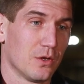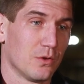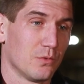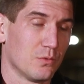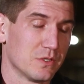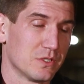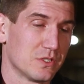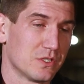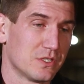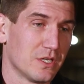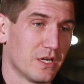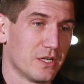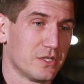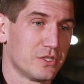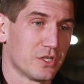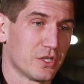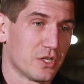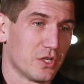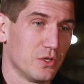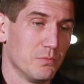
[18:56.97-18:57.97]
was
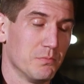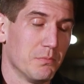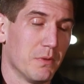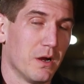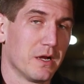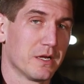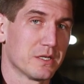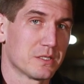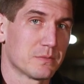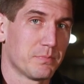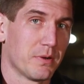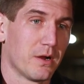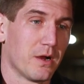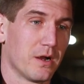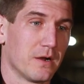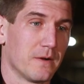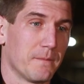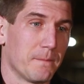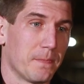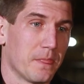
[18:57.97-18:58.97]
such a humongous
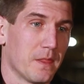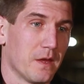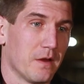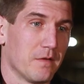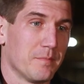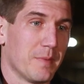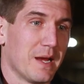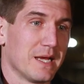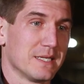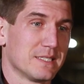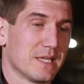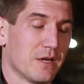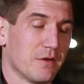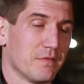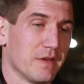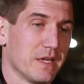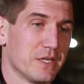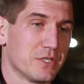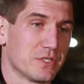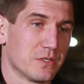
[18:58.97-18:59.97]
part of my
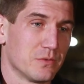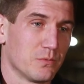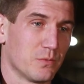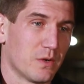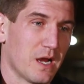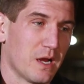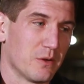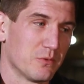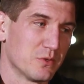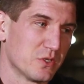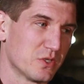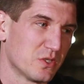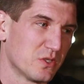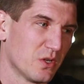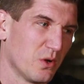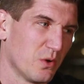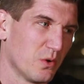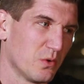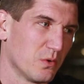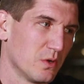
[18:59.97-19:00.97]
salvation, where I was
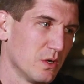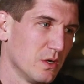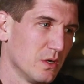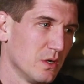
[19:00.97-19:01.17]
so,